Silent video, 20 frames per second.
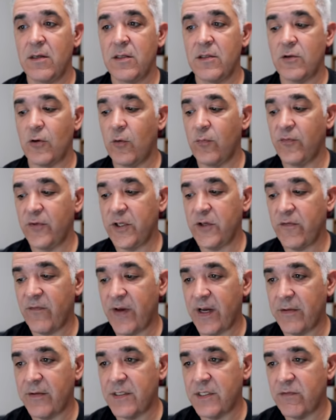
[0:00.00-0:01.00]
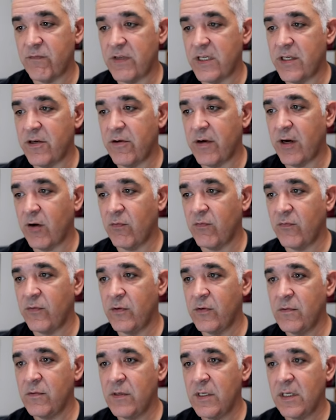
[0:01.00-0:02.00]
So hopefully you found this video
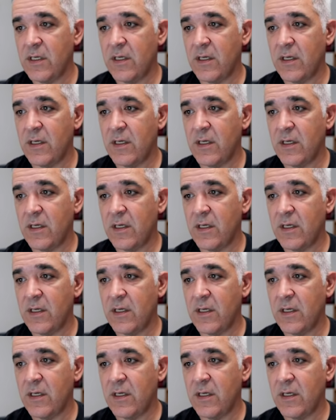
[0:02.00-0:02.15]
helpful.